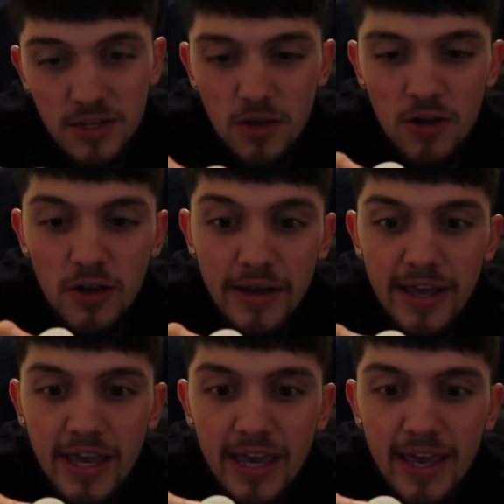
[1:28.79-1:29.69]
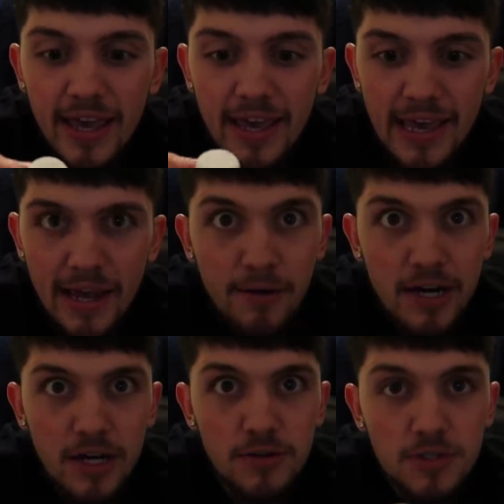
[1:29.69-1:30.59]
So here I
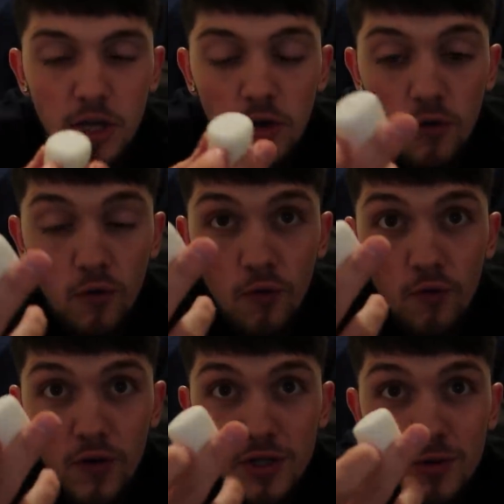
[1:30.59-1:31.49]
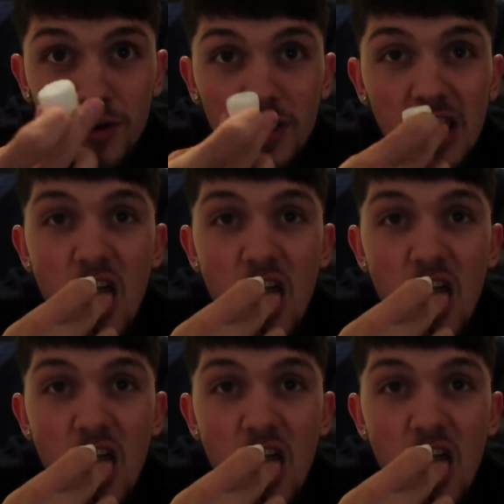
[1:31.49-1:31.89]
go. So first one.